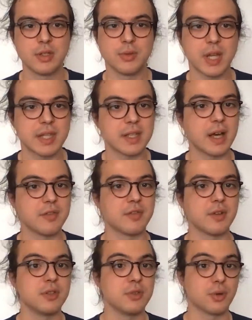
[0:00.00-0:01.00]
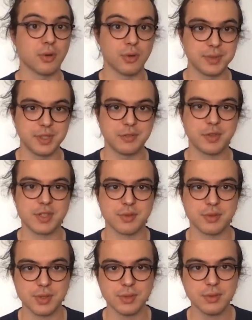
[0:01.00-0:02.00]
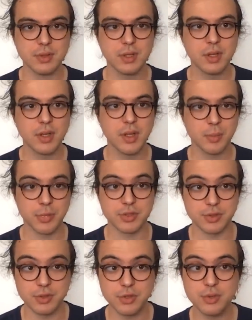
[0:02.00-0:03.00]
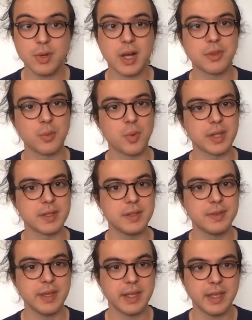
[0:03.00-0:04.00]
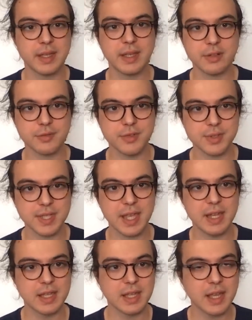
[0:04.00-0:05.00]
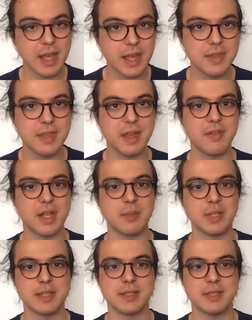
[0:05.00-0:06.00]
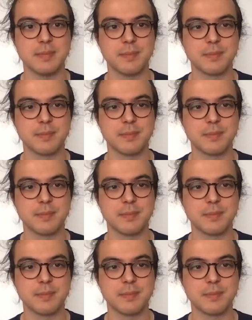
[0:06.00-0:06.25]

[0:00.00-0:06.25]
You can have your own infrastructure, but you are the one taking care of the scaling and the availability.